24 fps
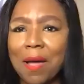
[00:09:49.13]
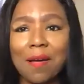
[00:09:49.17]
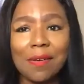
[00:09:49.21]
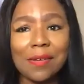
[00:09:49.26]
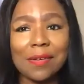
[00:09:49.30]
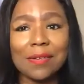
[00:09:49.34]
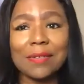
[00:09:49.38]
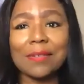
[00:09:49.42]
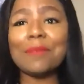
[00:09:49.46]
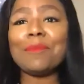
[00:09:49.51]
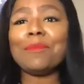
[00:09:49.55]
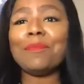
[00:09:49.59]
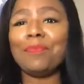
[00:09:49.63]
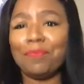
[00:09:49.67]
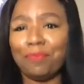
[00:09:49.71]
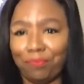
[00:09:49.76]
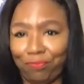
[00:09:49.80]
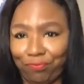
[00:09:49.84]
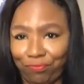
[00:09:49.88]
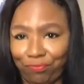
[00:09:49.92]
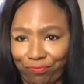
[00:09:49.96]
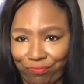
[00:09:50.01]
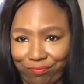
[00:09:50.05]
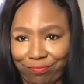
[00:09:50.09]
on,
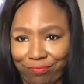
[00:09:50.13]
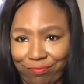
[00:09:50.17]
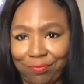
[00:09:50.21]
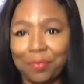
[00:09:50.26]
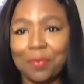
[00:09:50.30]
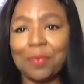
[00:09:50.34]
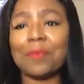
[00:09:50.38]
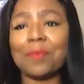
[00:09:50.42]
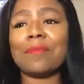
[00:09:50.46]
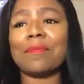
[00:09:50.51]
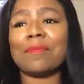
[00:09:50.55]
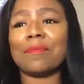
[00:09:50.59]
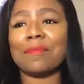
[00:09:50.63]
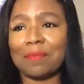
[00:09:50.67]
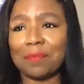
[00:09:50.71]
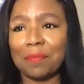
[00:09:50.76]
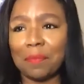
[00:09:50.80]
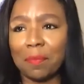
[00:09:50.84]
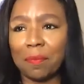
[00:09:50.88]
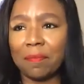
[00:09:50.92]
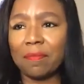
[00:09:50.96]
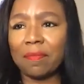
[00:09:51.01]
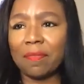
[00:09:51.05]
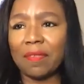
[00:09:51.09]
support them
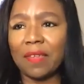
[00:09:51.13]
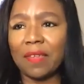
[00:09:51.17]
anyway.